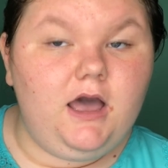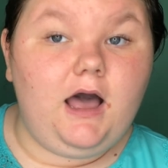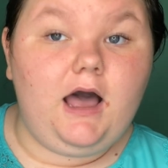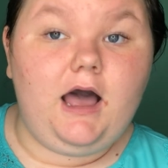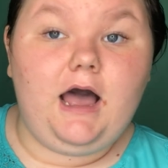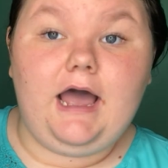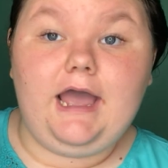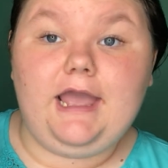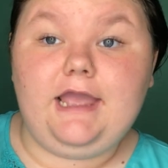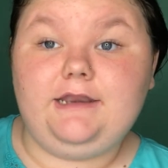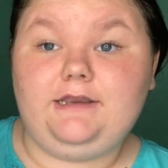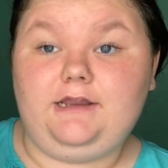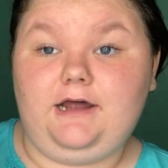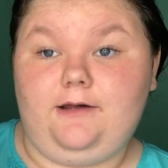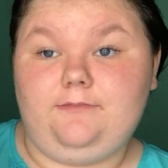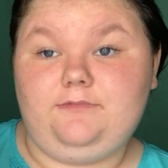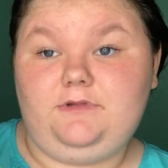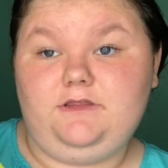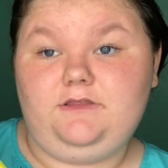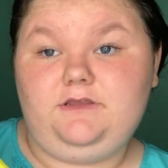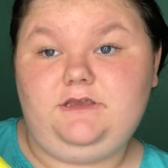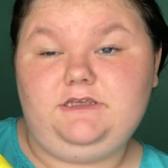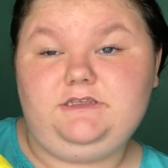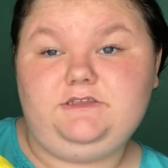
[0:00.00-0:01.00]
I
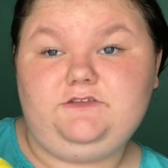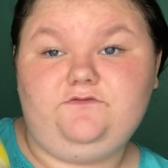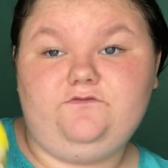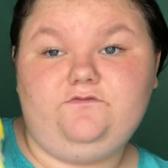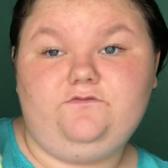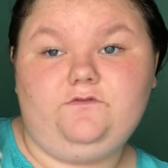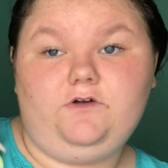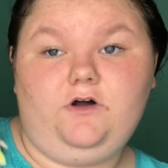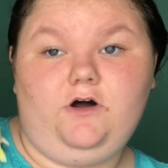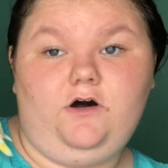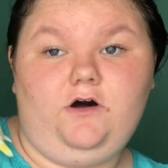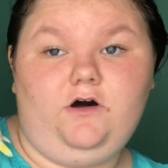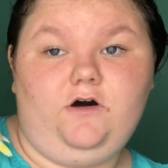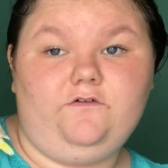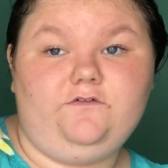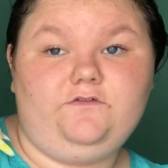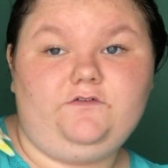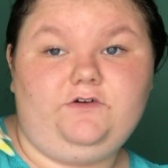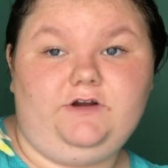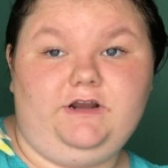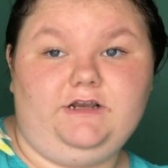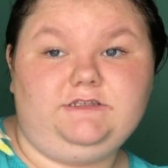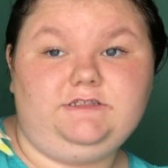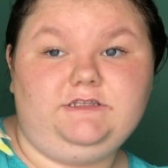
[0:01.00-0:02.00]
adopted these off
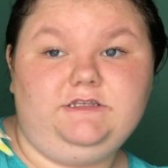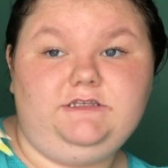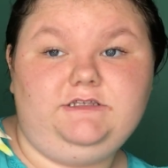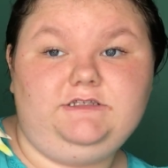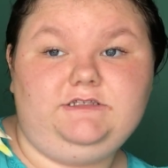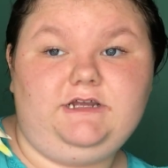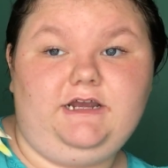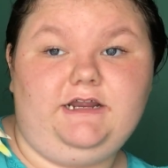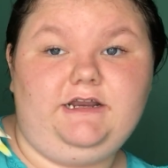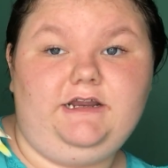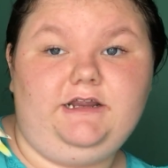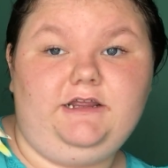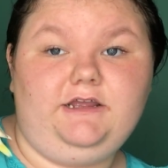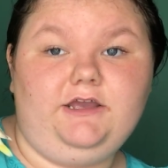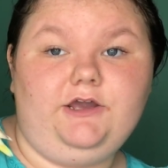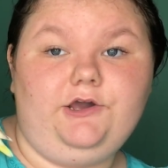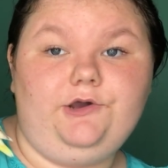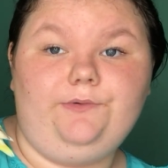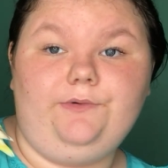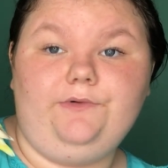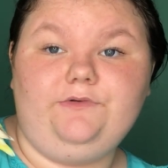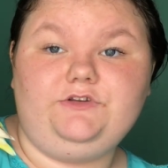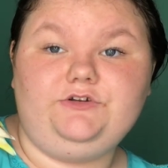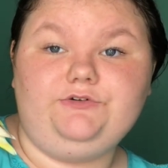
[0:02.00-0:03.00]
Craigslist. I didn't
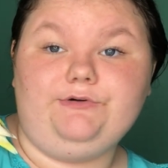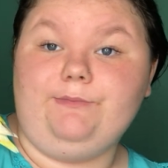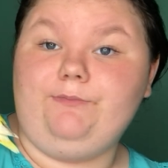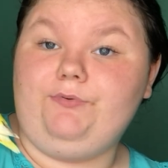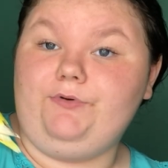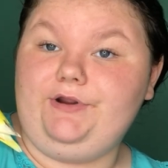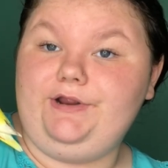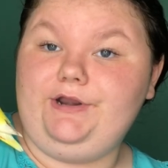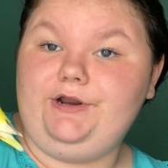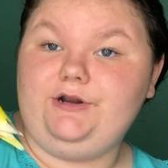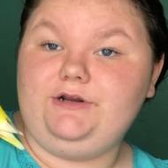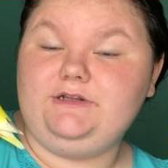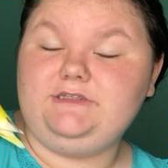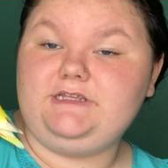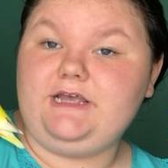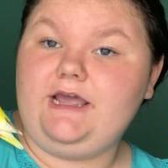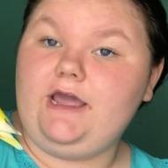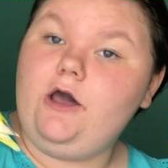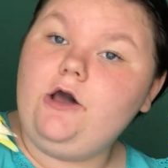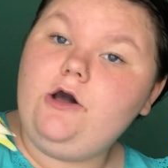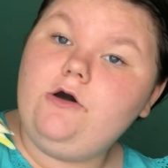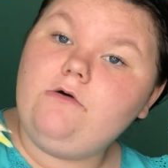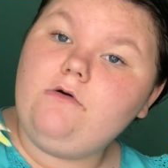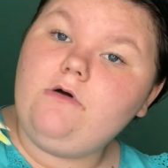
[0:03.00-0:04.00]
go to a breeder and say,
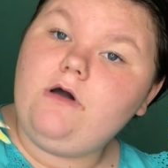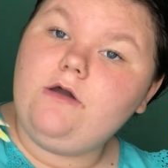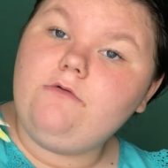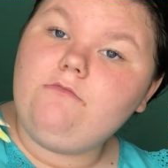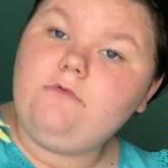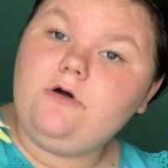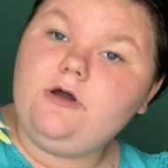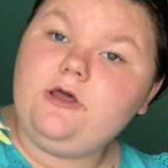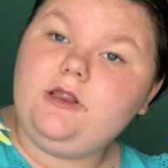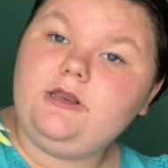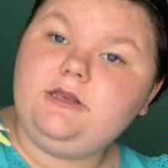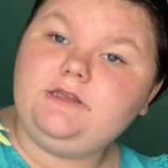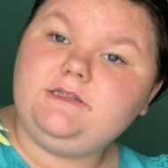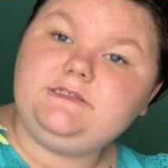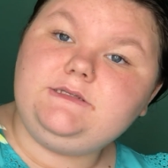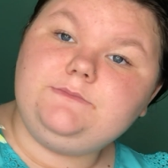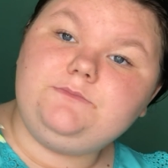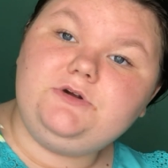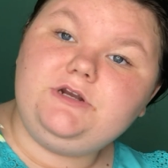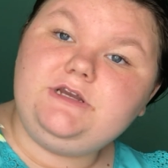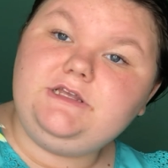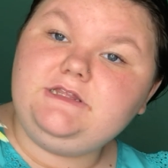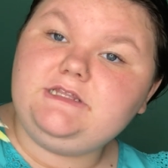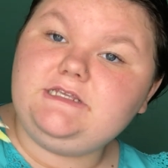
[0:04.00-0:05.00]
oh, I want to
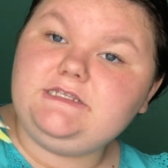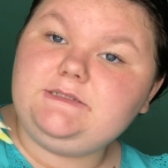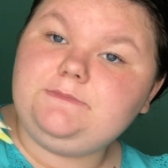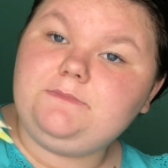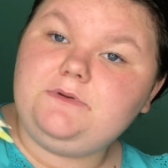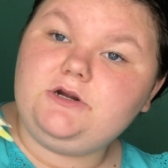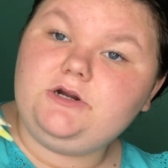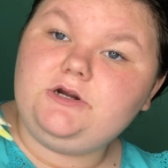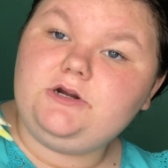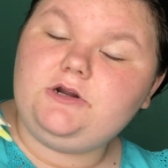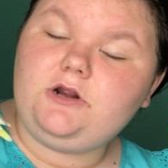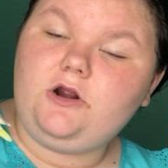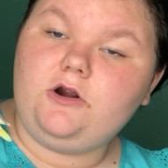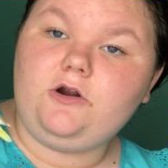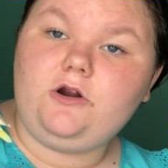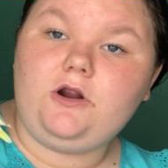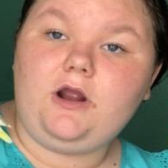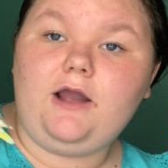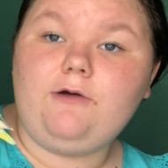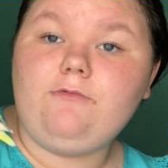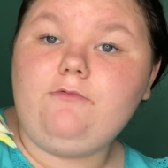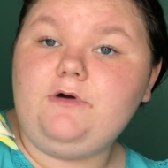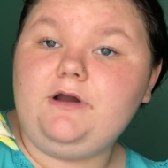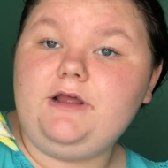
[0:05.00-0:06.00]
breed this bird, or
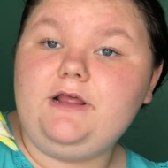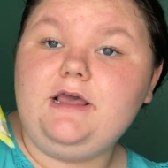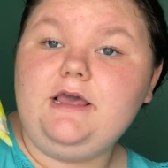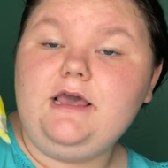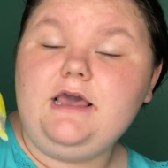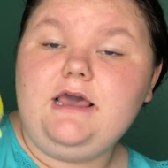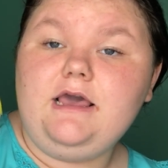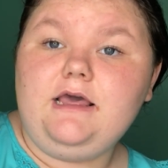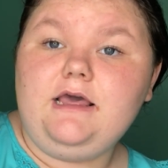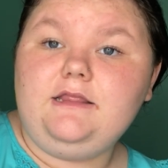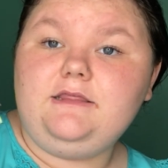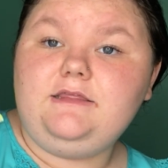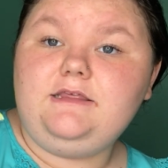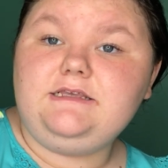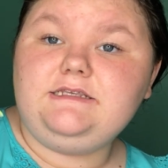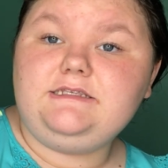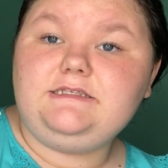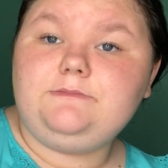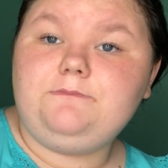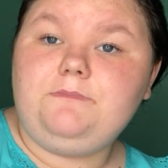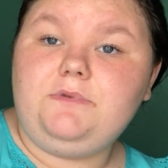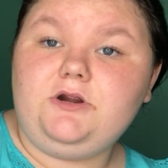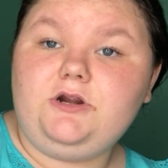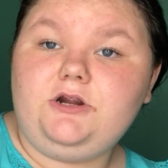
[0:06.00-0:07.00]
I want
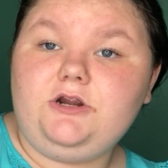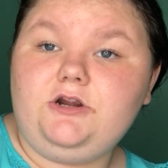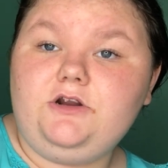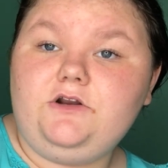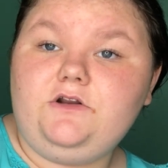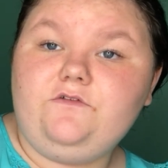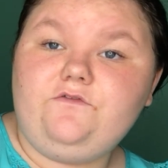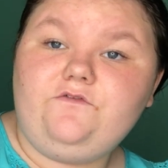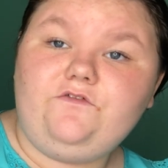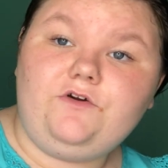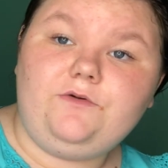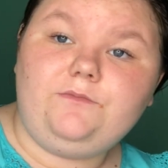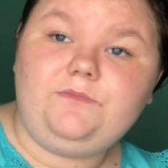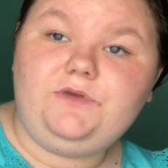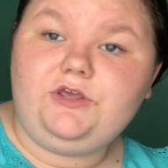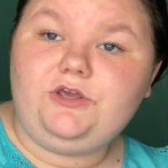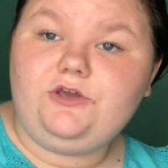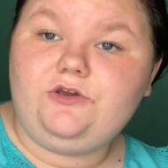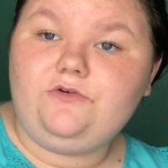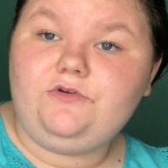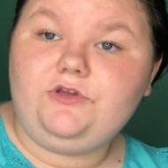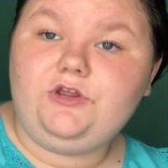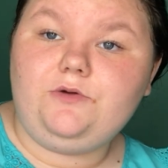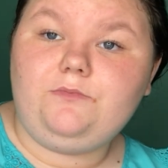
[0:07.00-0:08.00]
this bird from
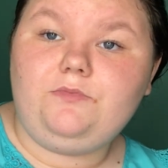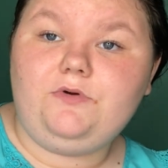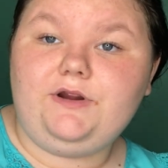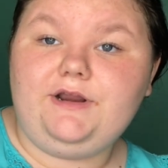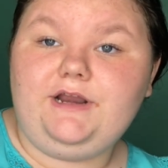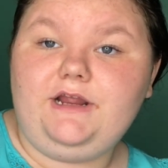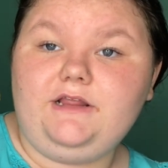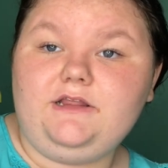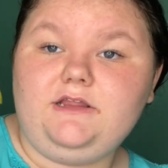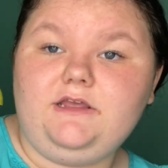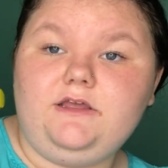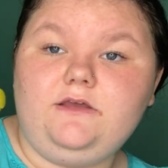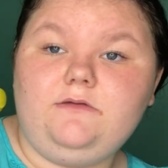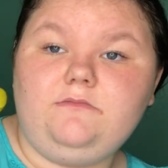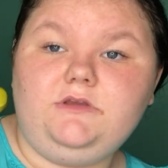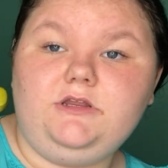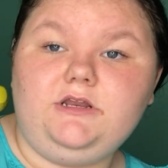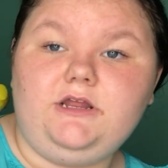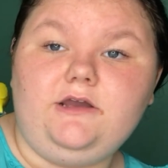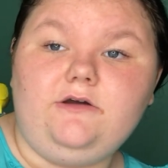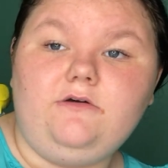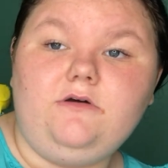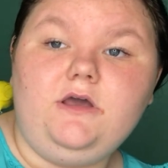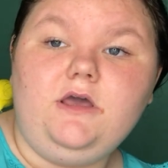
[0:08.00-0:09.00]
you, you're breeding them, you
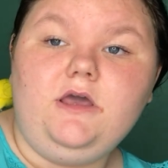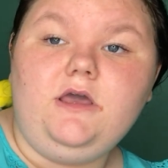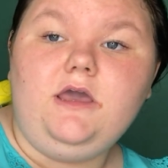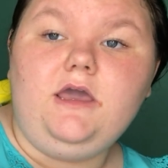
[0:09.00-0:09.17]
know.